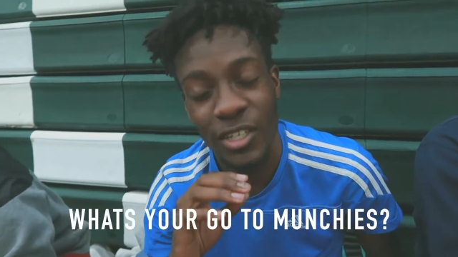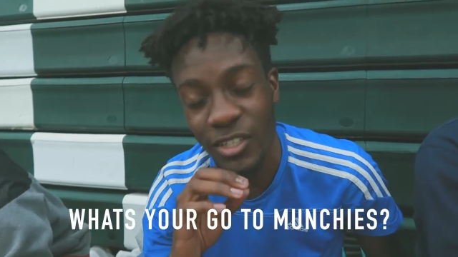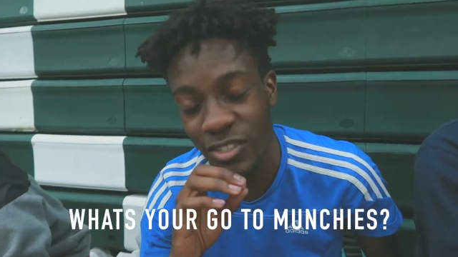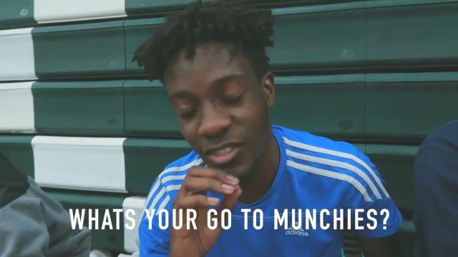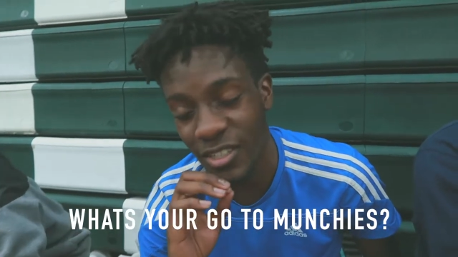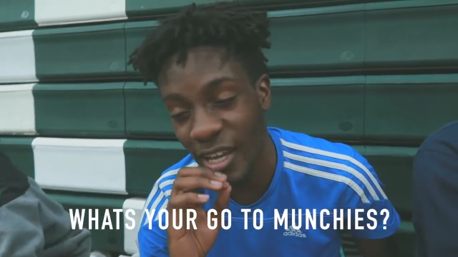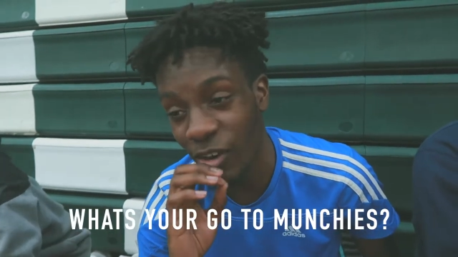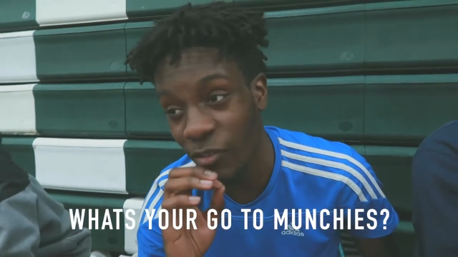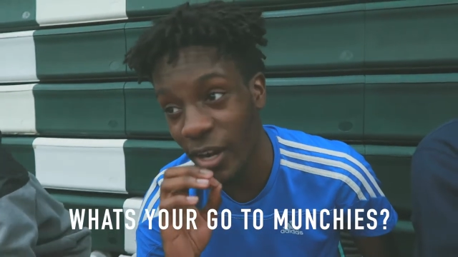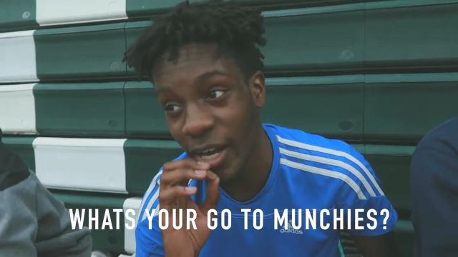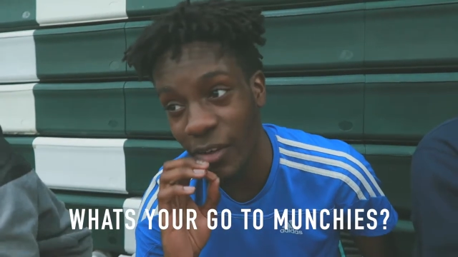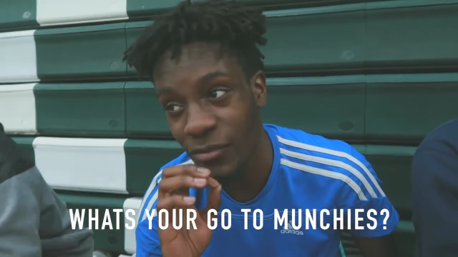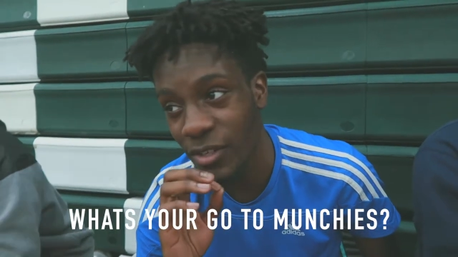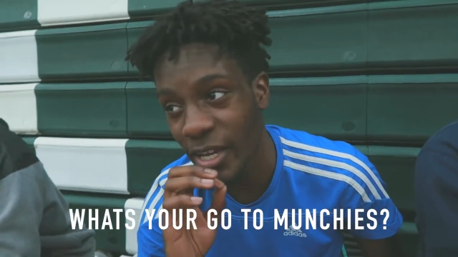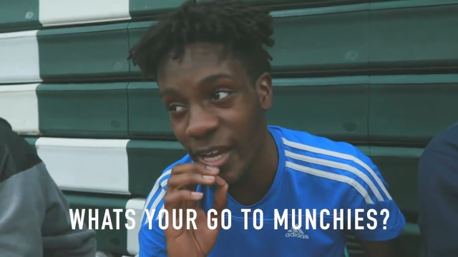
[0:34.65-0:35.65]
It's that right
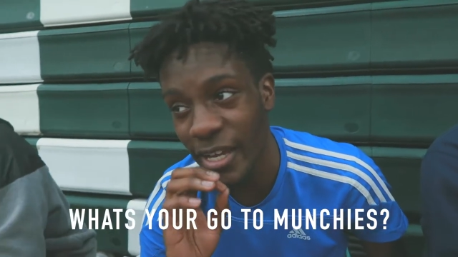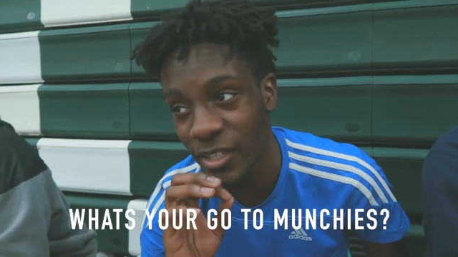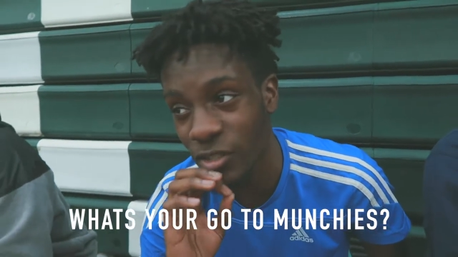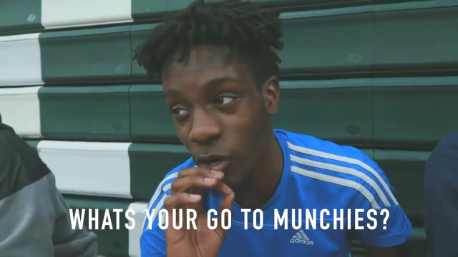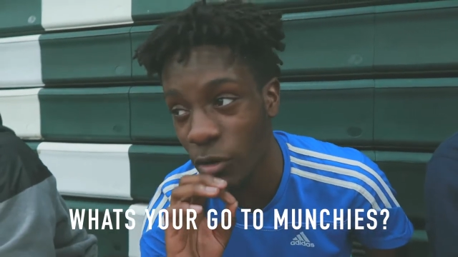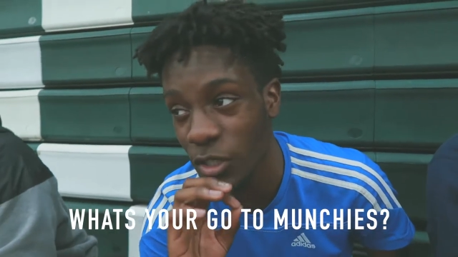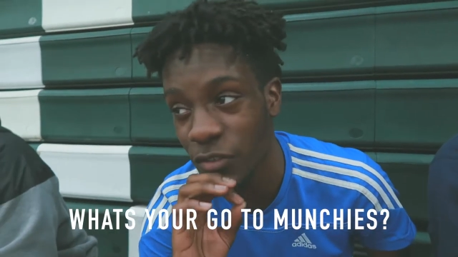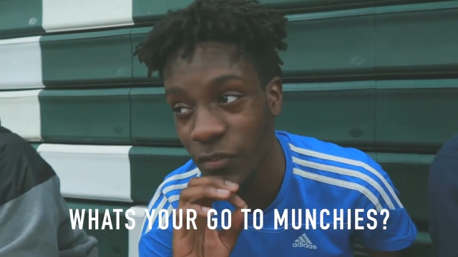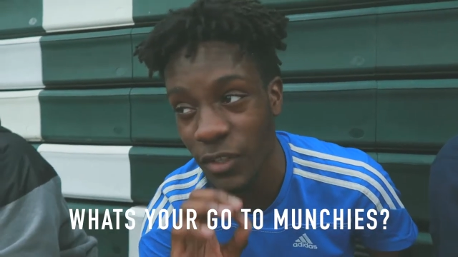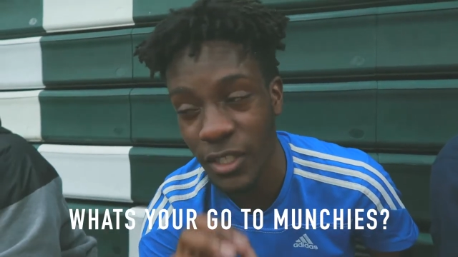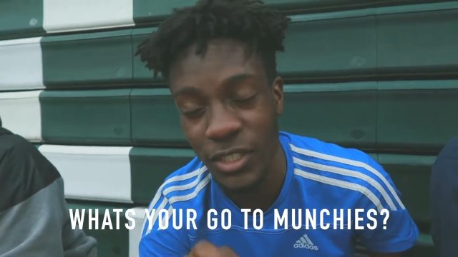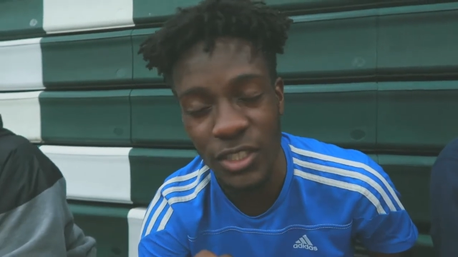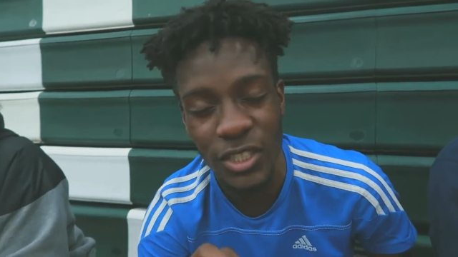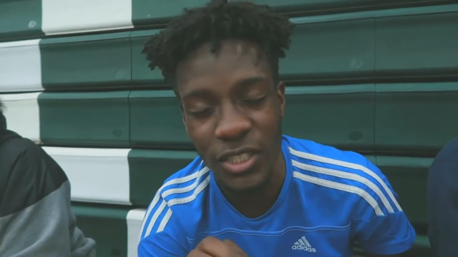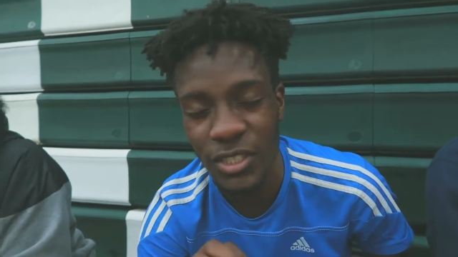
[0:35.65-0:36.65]
after that, it's always
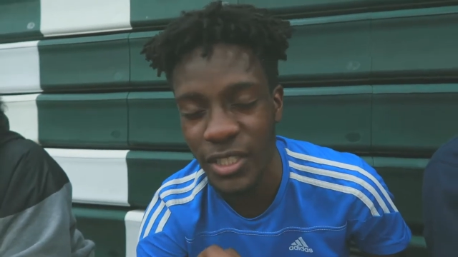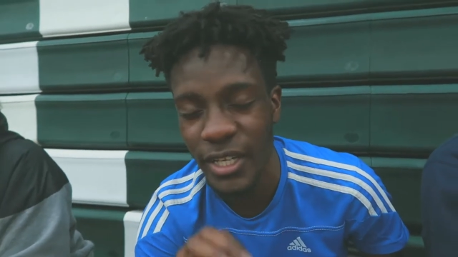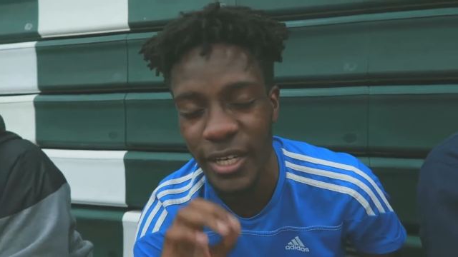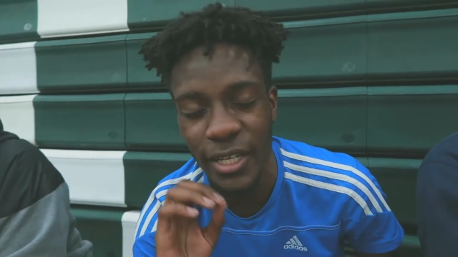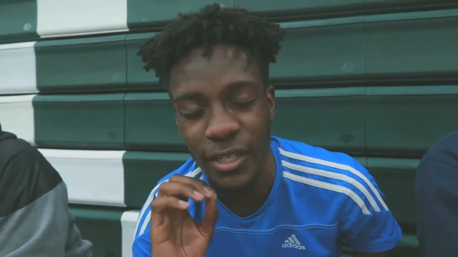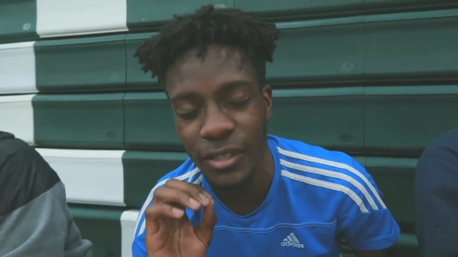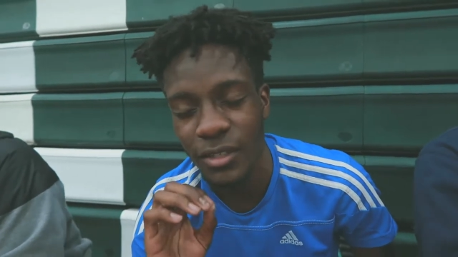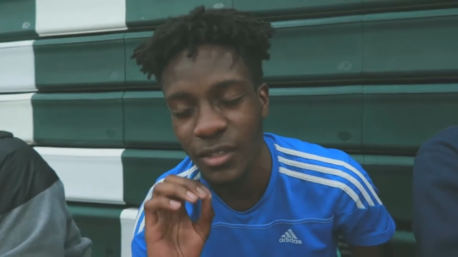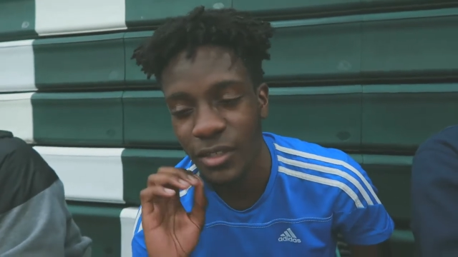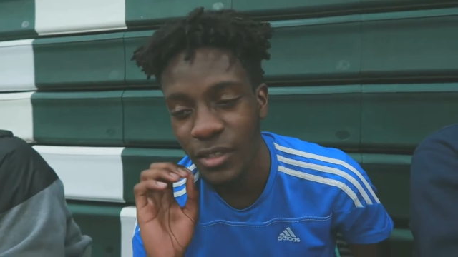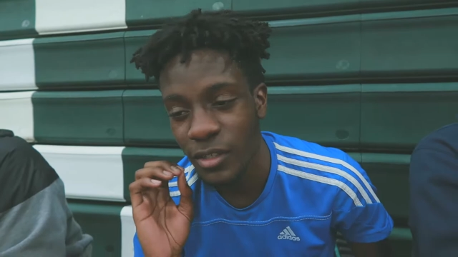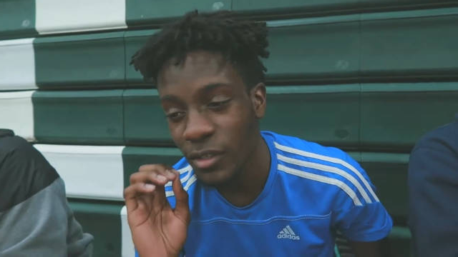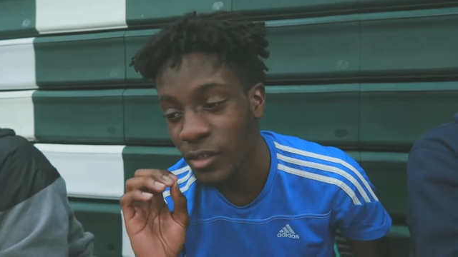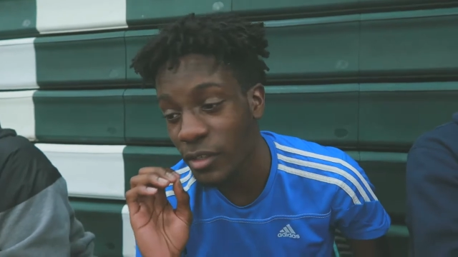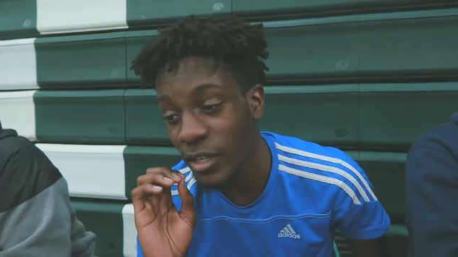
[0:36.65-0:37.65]
Philly cheesesteak,
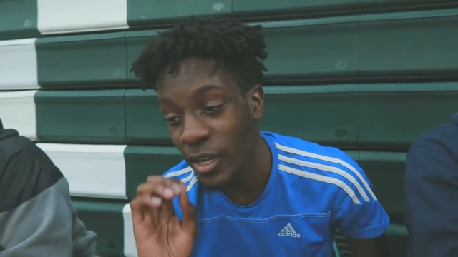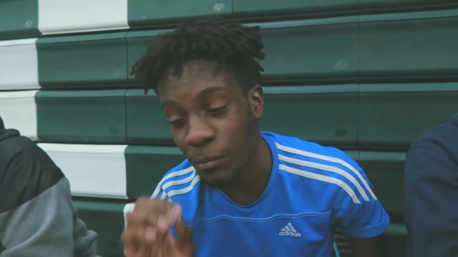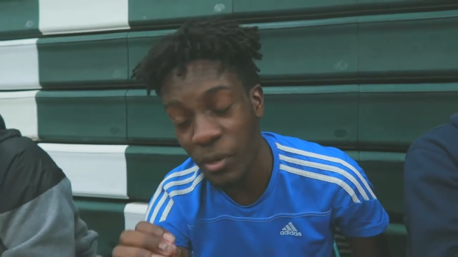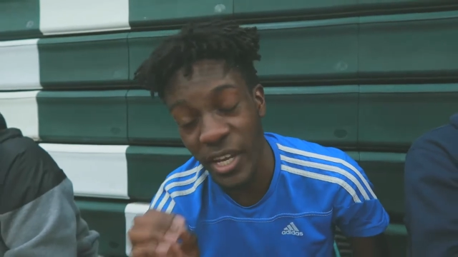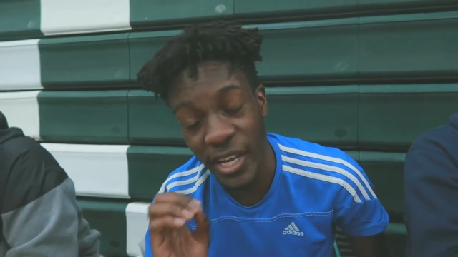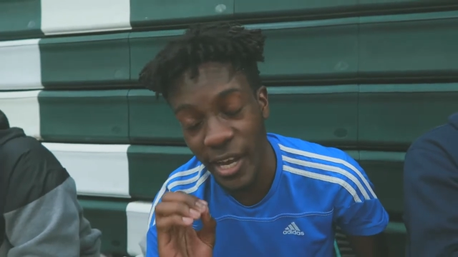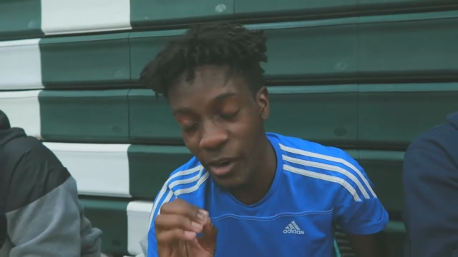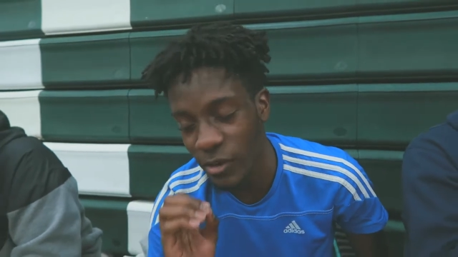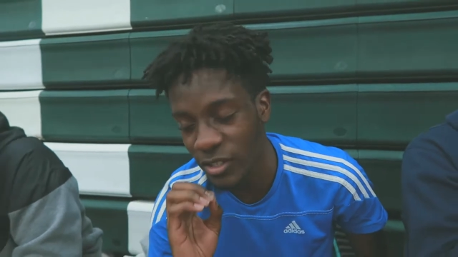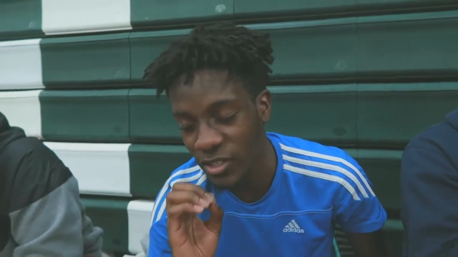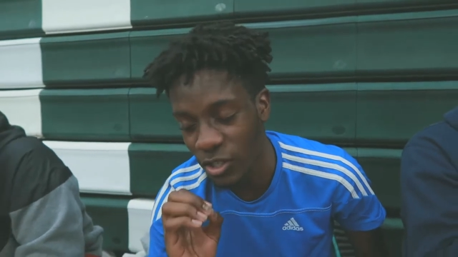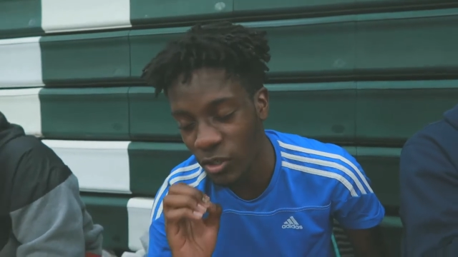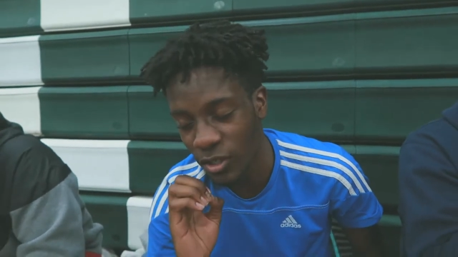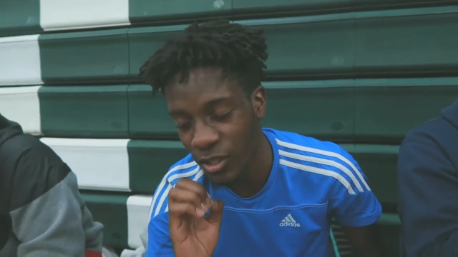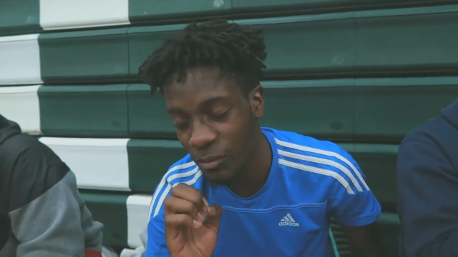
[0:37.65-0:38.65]
pink
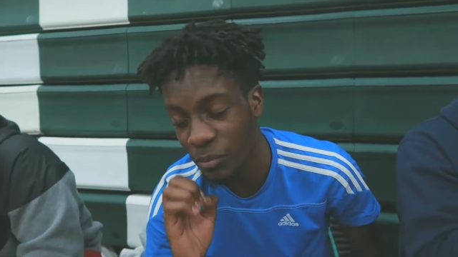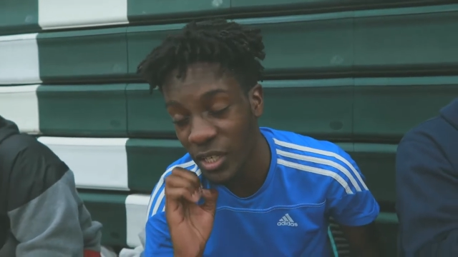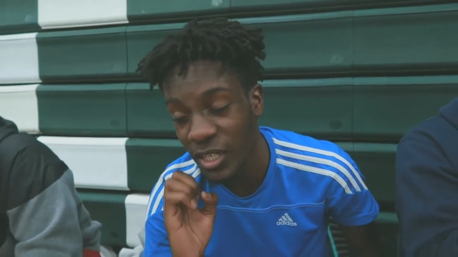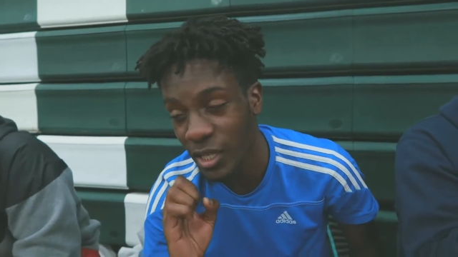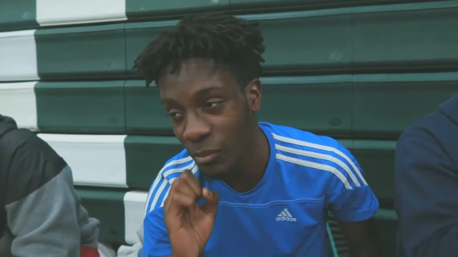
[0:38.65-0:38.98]
Arizona, pink